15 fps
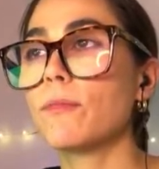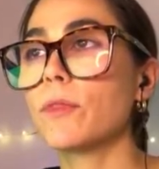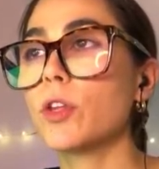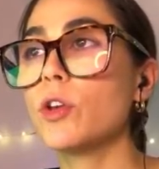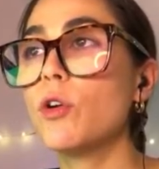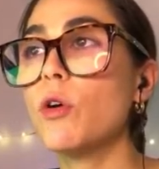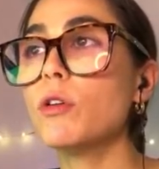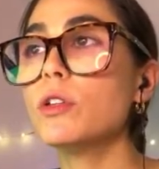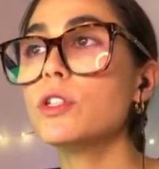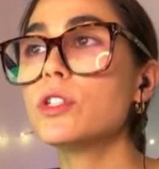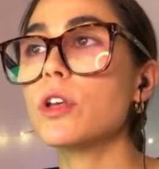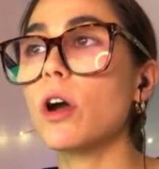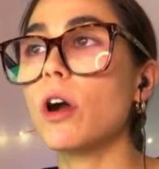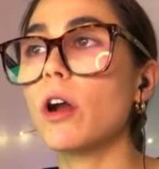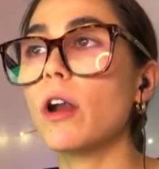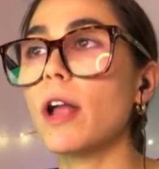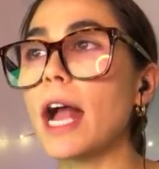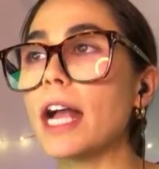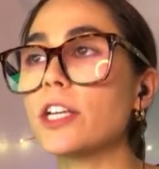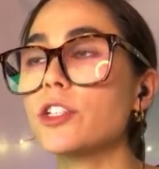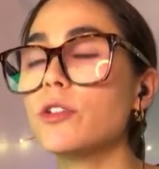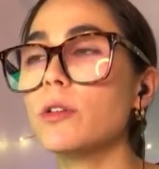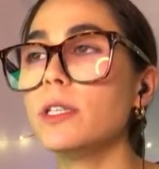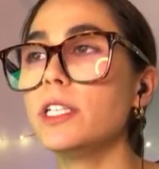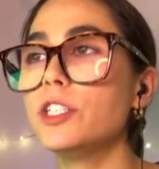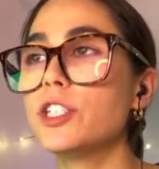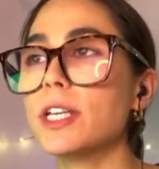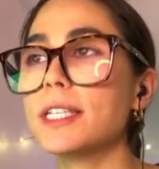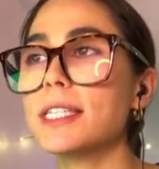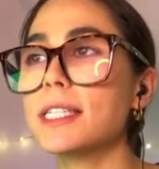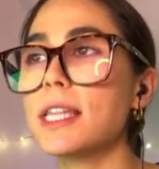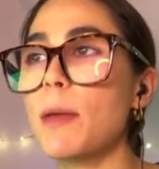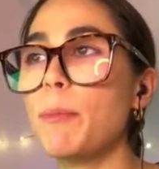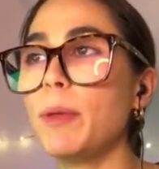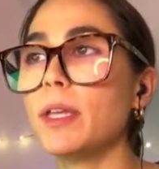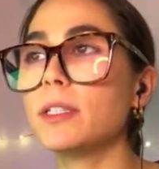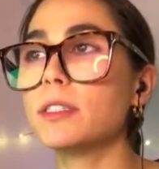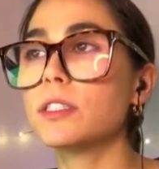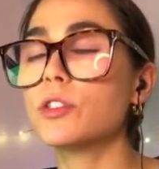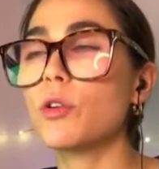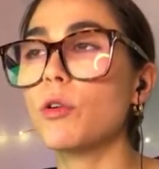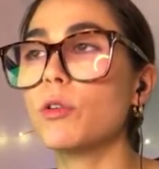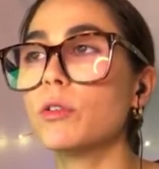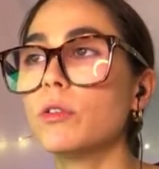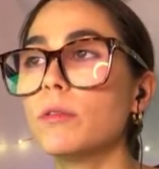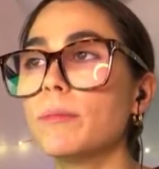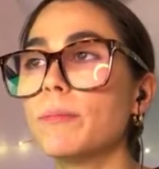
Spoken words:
Goals are actually just stepping stone,